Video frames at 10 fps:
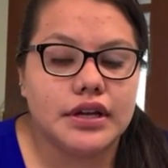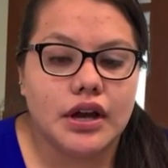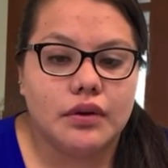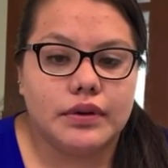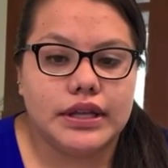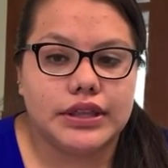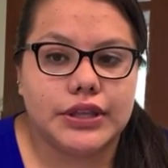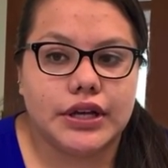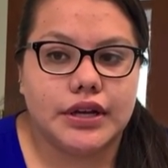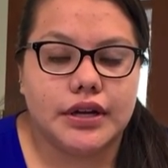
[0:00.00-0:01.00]
With
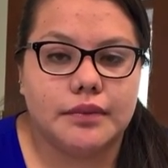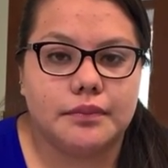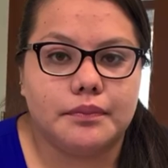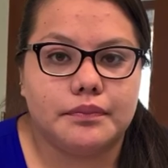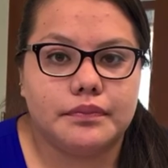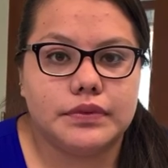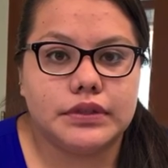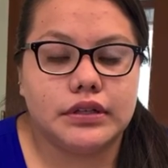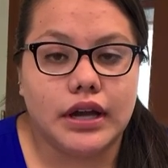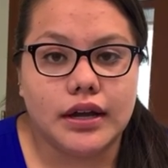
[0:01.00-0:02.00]

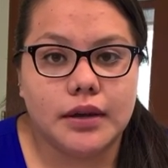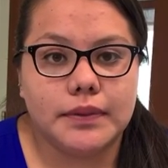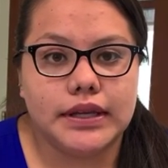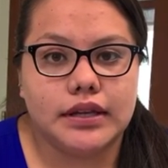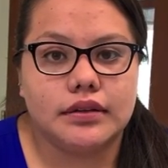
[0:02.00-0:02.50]
DACA being